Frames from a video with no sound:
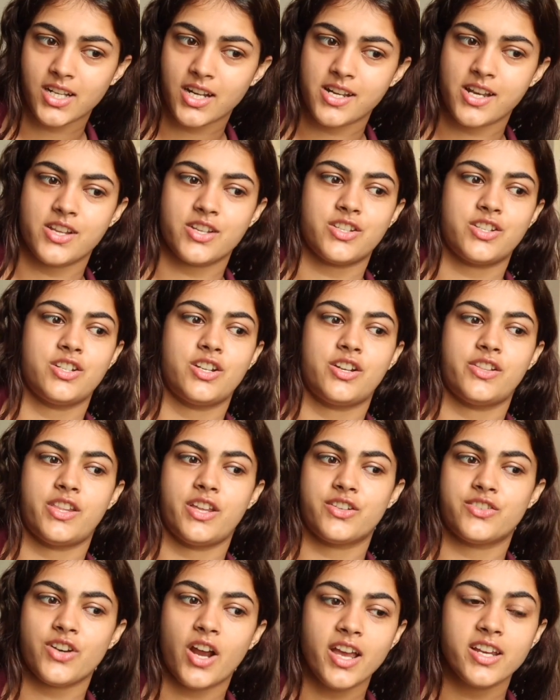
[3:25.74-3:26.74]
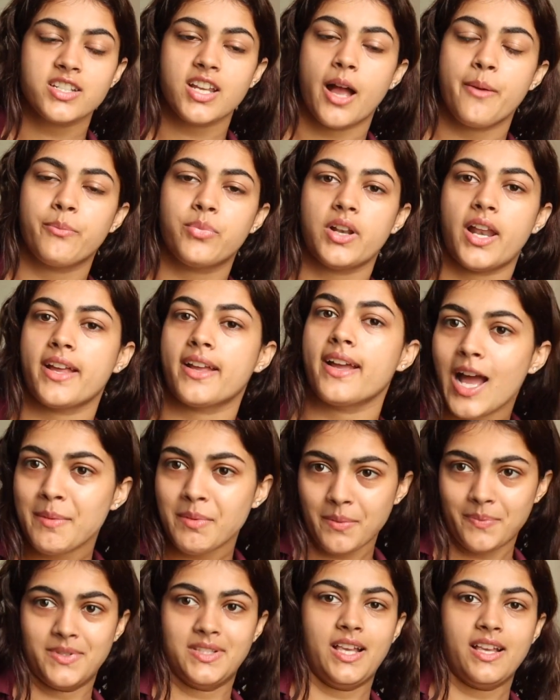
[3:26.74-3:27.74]
conditioner, their dry shampoo. Like, I'm
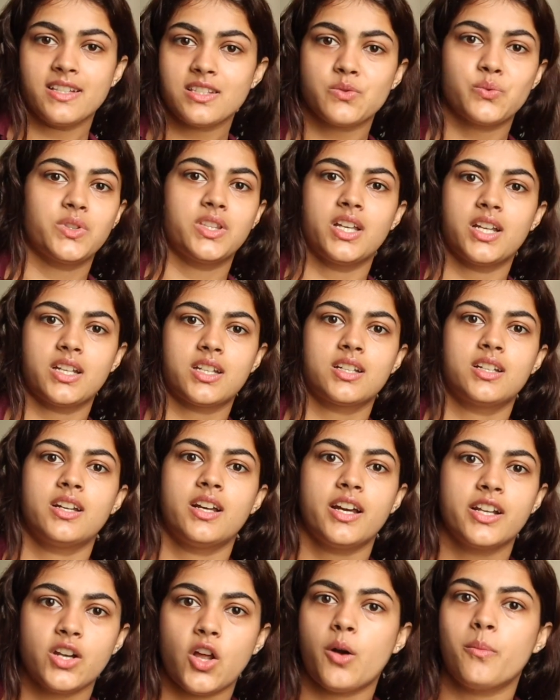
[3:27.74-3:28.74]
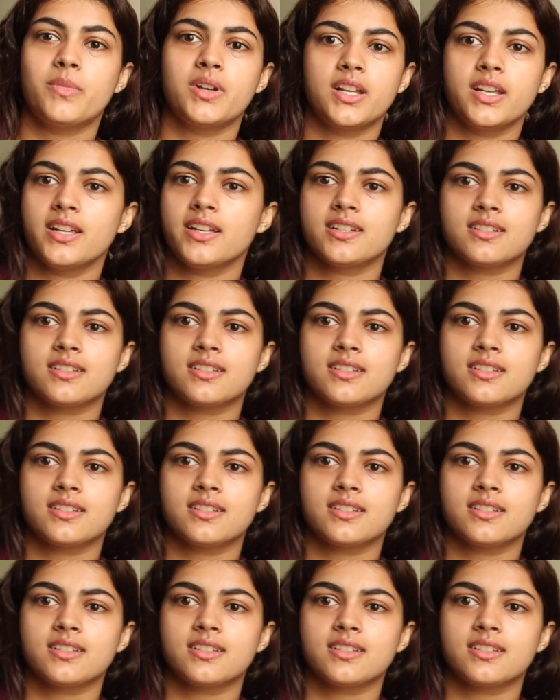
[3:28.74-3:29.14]
obsessed with it. Anomaly